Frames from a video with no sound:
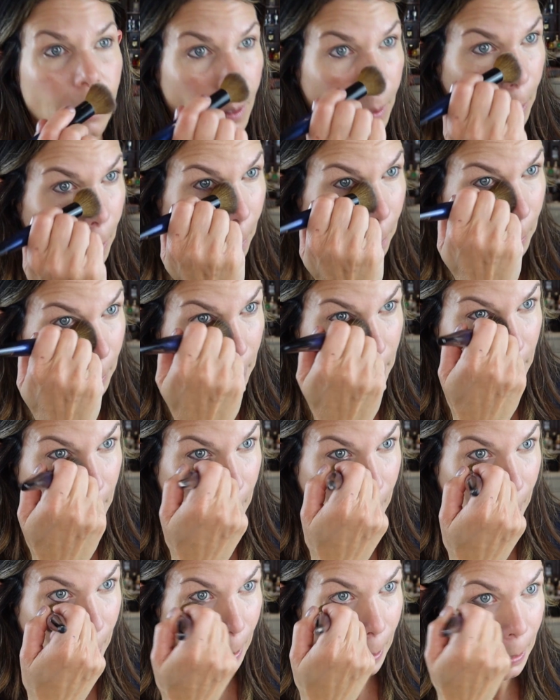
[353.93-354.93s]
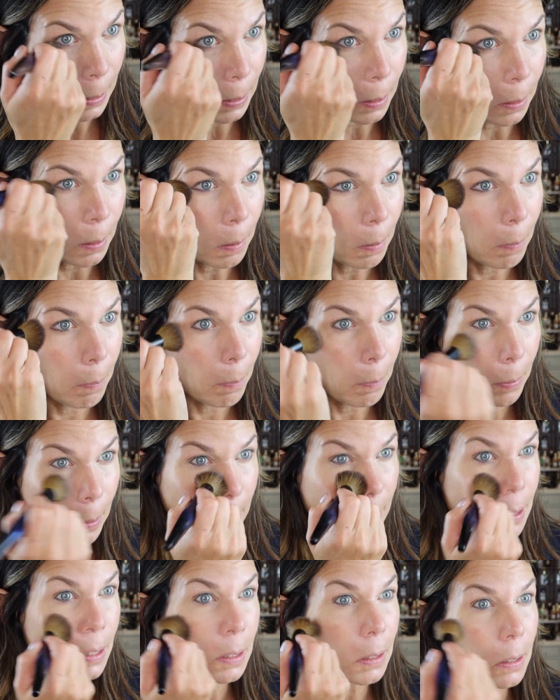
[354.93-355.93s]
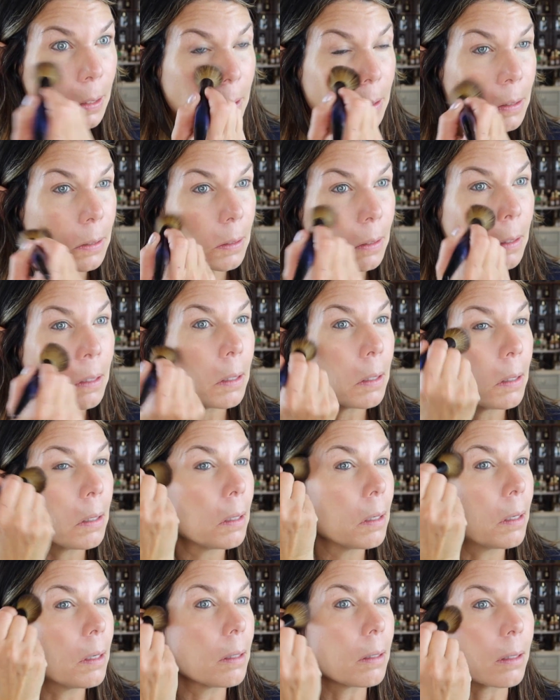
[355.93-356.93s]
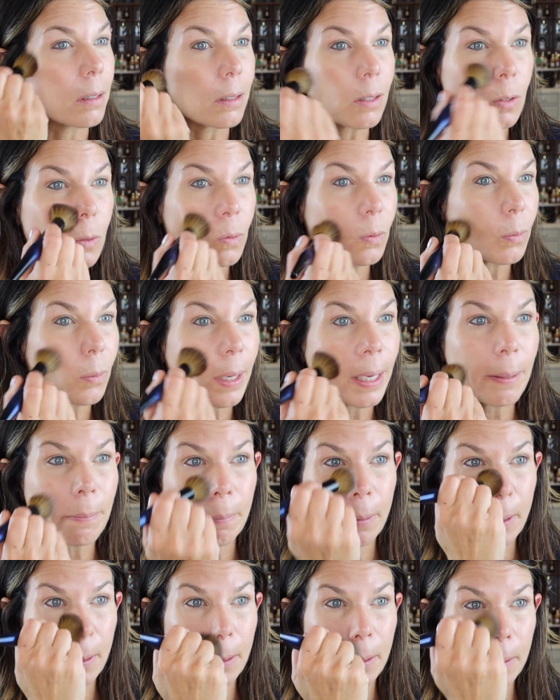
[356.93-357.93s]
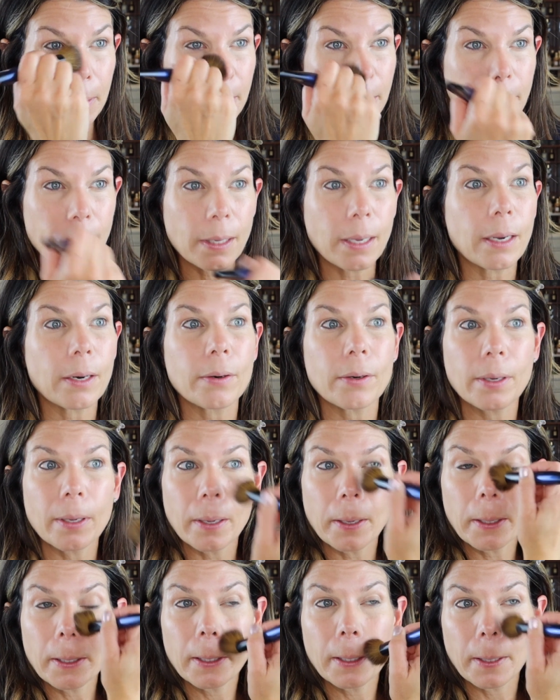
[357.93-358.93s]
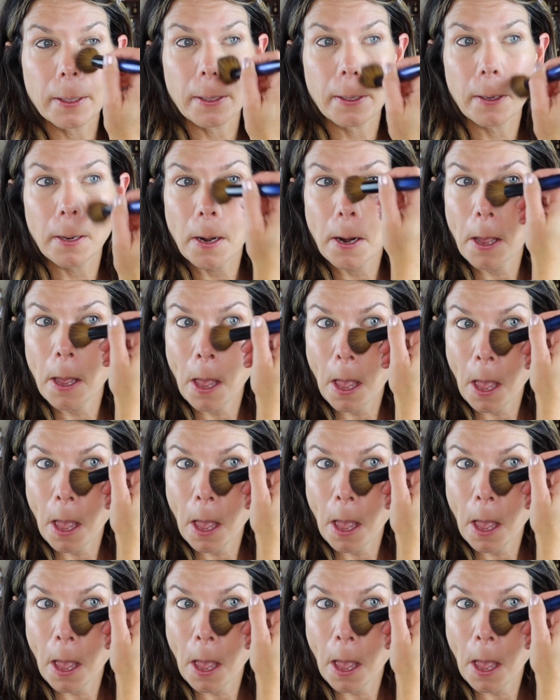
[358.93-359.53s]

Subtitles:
And I'm just gonna kind of press this and then swipe this area here.